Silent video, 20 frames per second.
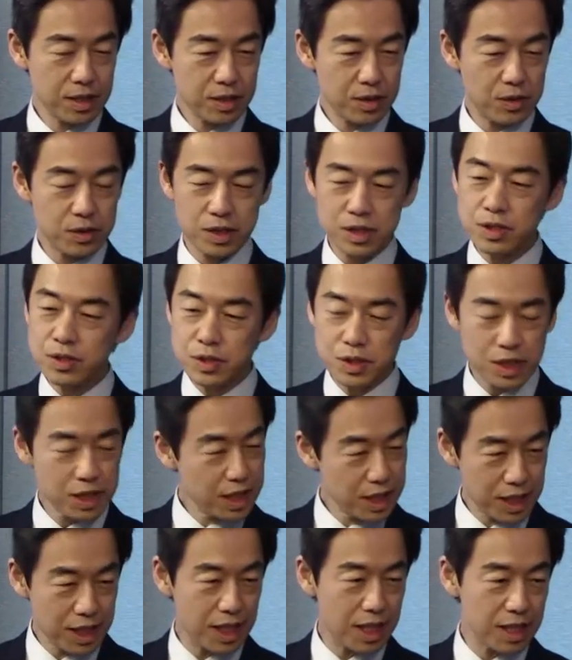So this
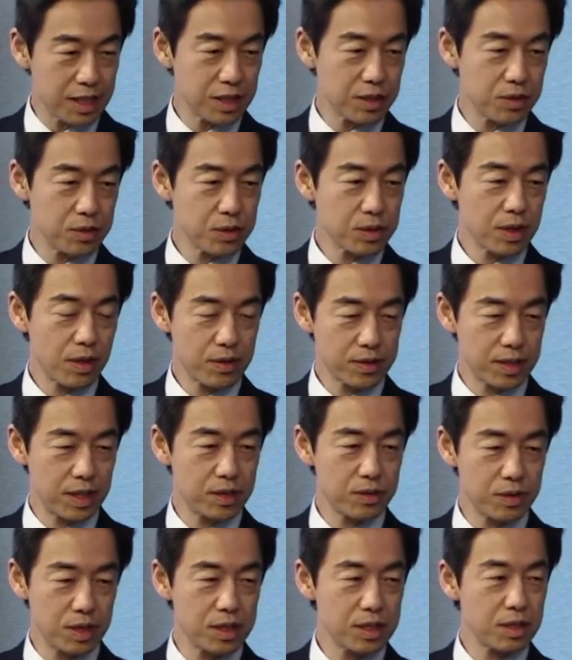year,
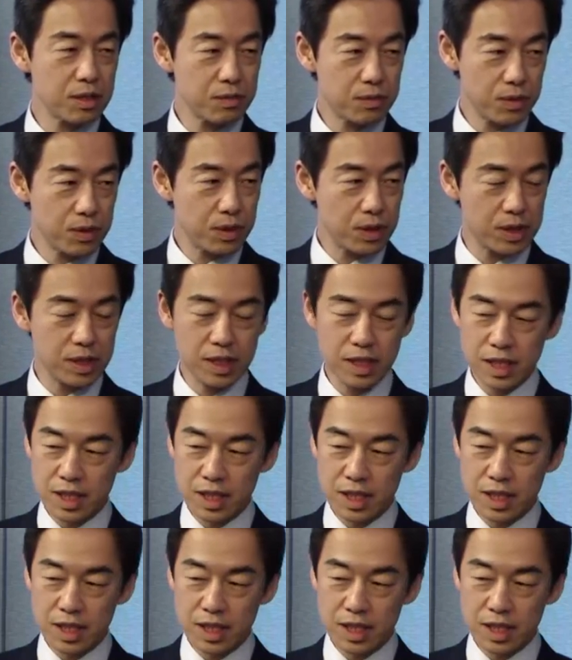2024,